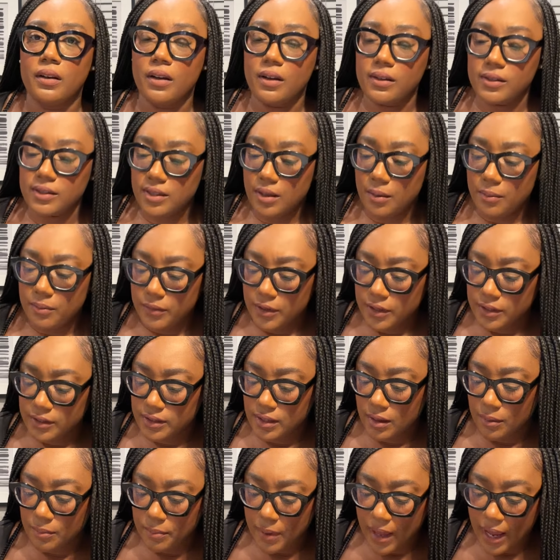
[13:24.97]
some there's
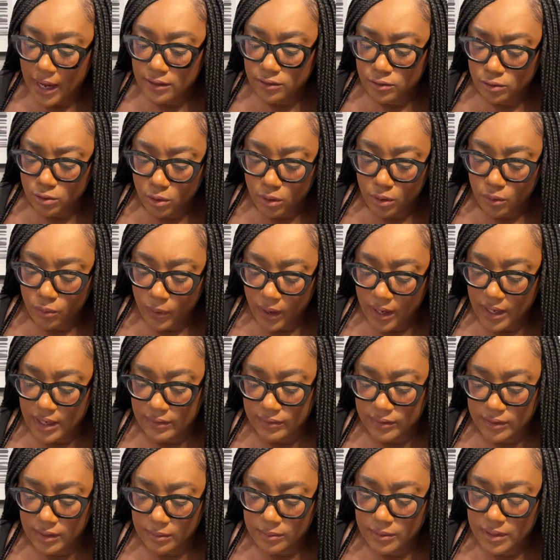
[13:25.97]
some backdoor way
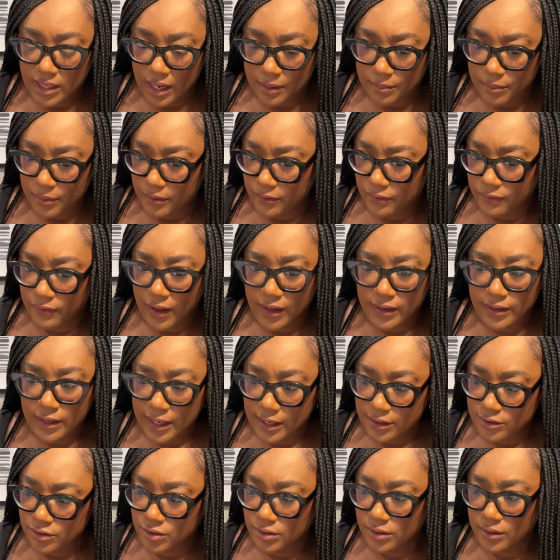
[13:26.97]
of some type of
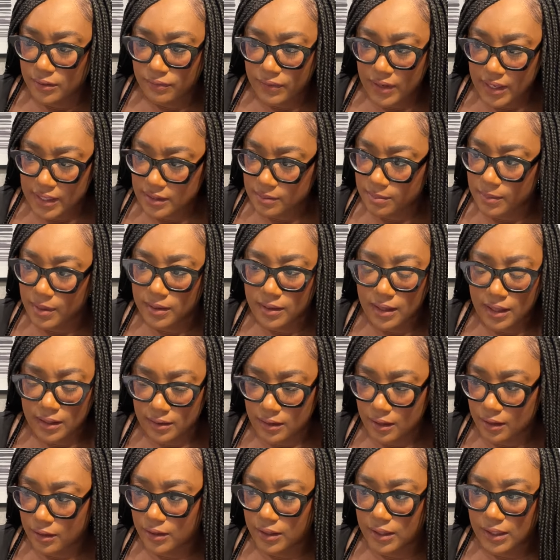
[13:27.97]
financial investment that
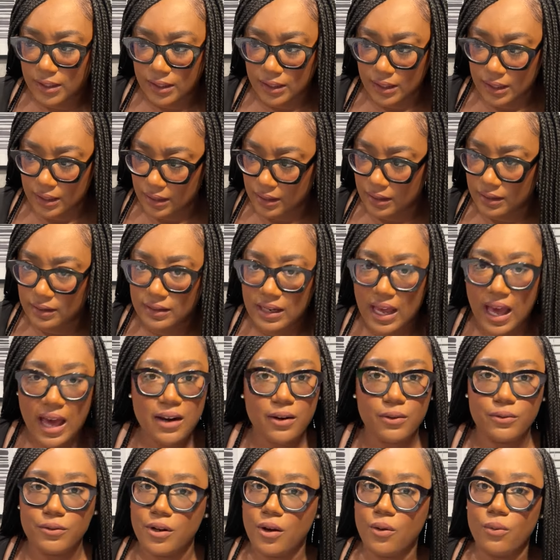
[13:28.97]
they're going to get. I
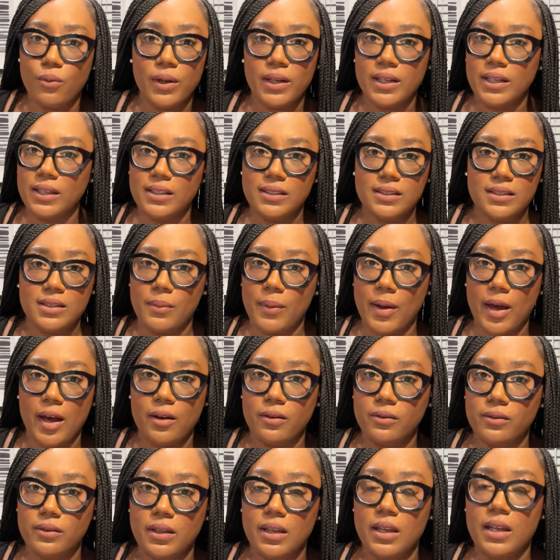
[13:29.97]
don't know what it is
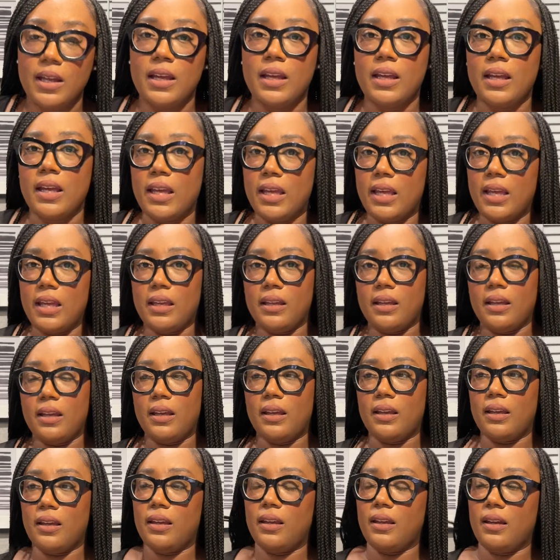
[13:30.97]
about. It,
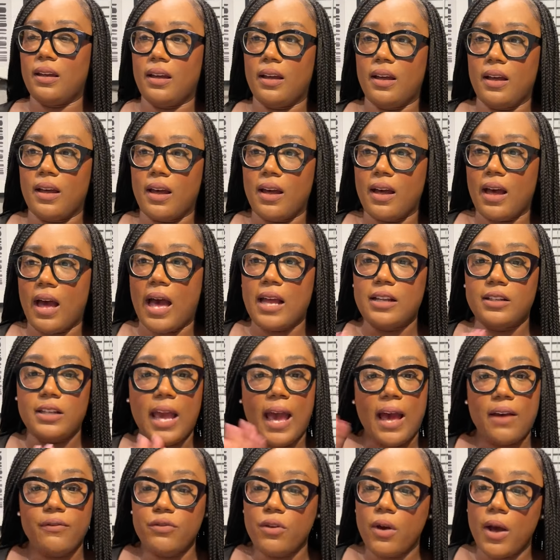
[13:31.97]
it, I
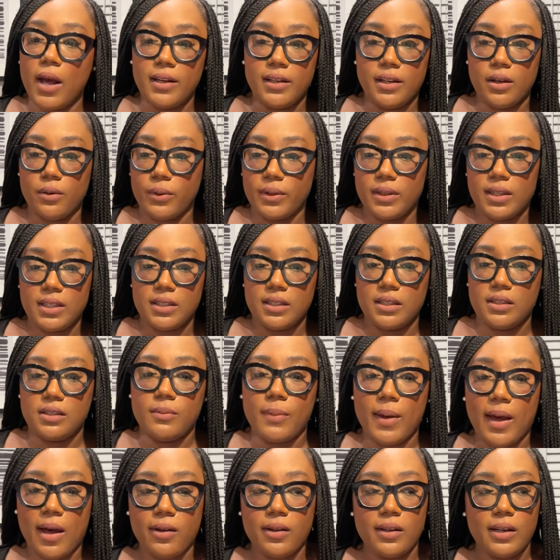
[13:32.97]
have no idea what this is
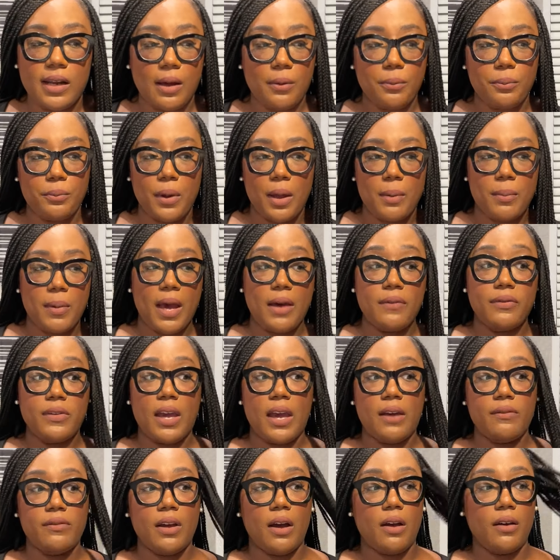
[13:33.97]
about, and I'm, I'm going to have to
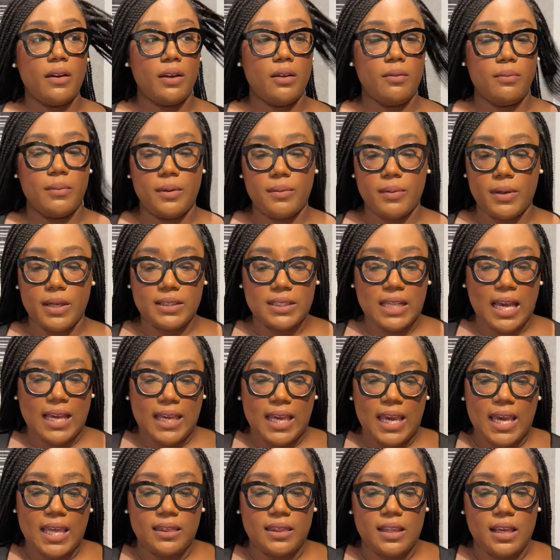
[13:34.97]
have y'all help me because I
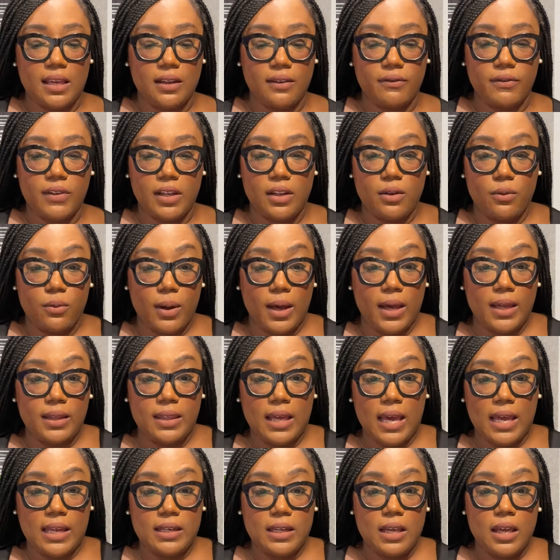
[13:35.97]
can't think of any way
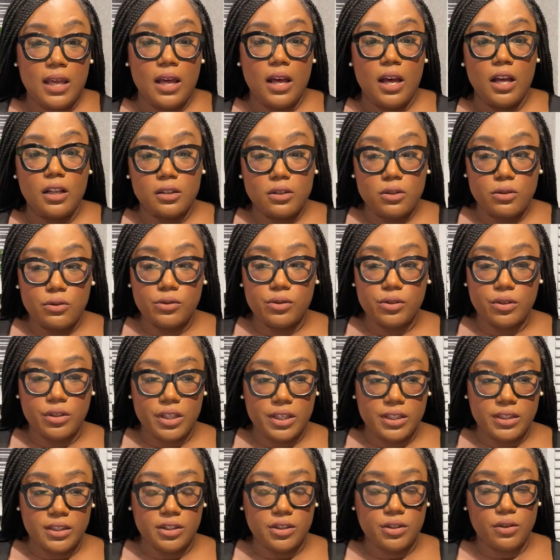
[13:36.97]
that a loser
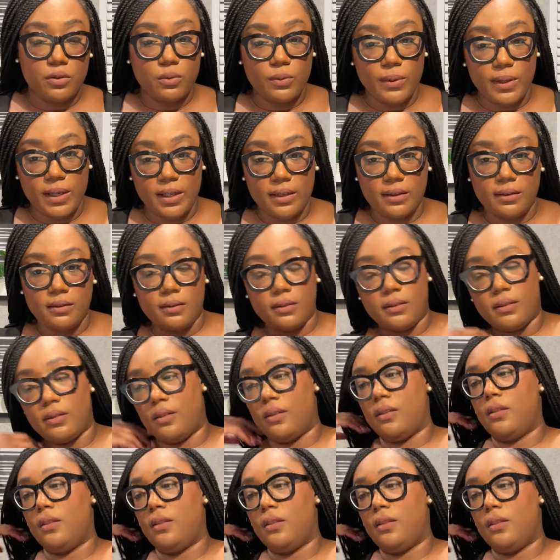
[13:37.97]
could still win.